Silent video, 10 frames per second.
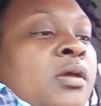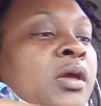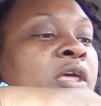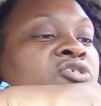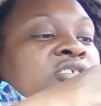
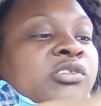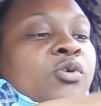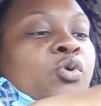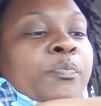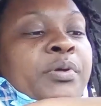and they just
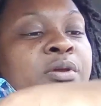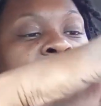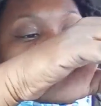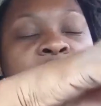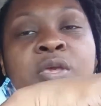go up in
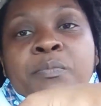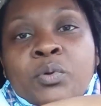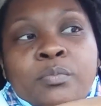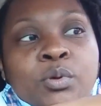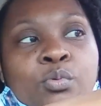here to keep
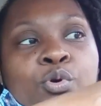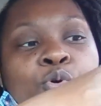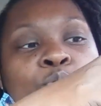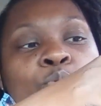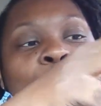your milk
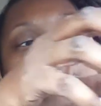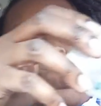cool.